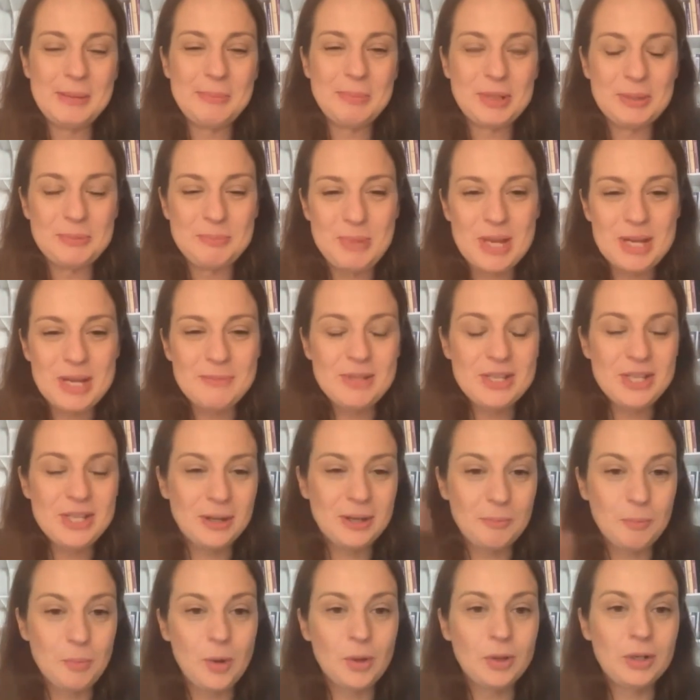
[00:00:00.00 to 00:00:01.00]
but maybe
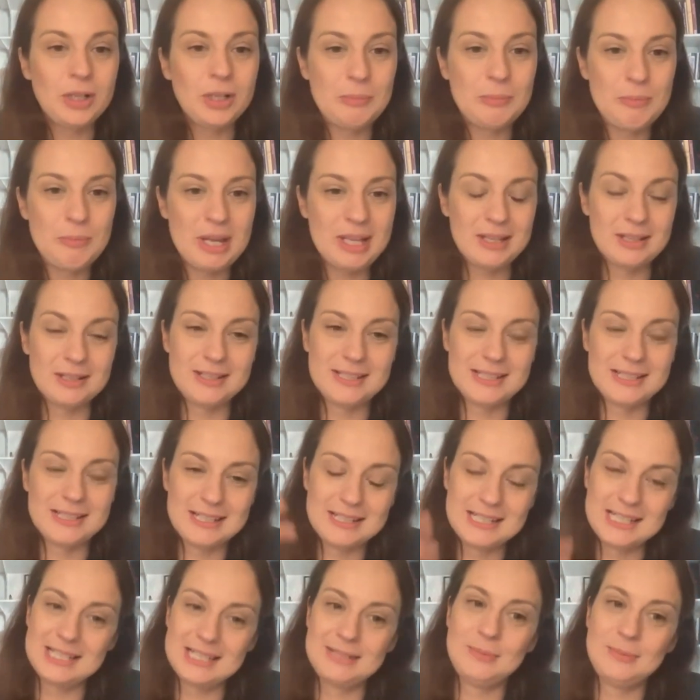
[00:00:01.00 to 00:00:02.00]
there are more methods,
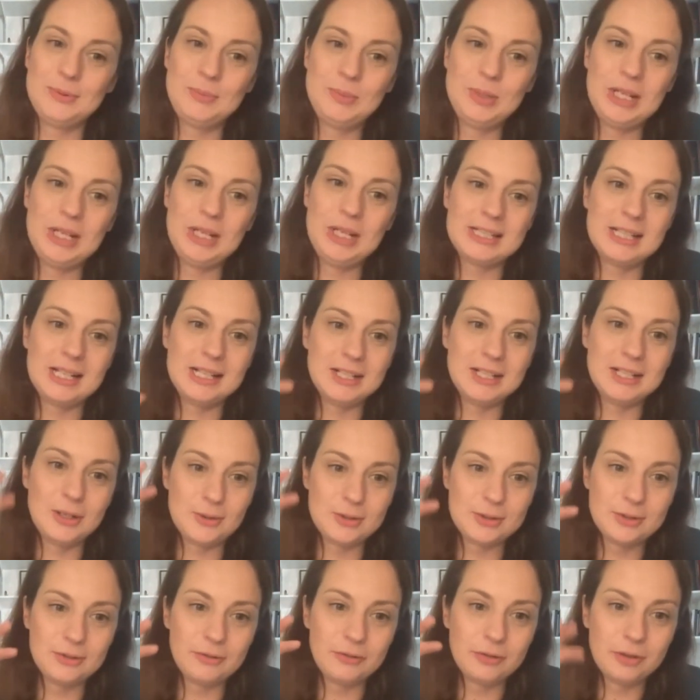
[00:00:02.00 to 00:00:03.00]
and this would be exciting
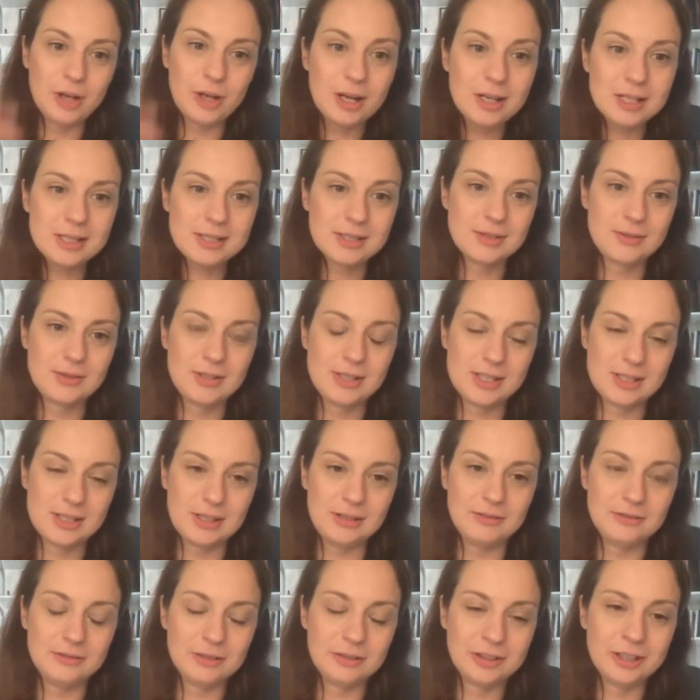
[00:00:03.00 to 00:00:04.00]
also for us to
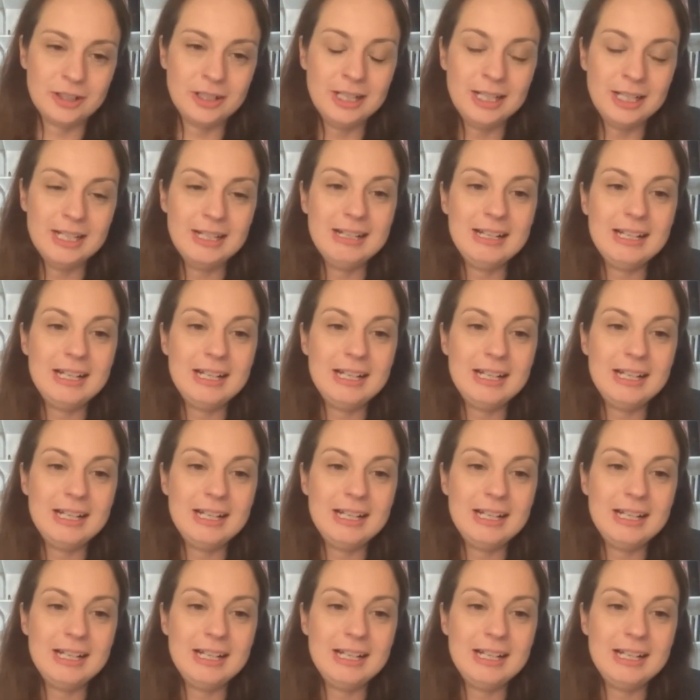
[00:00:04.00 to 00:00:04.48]
discover,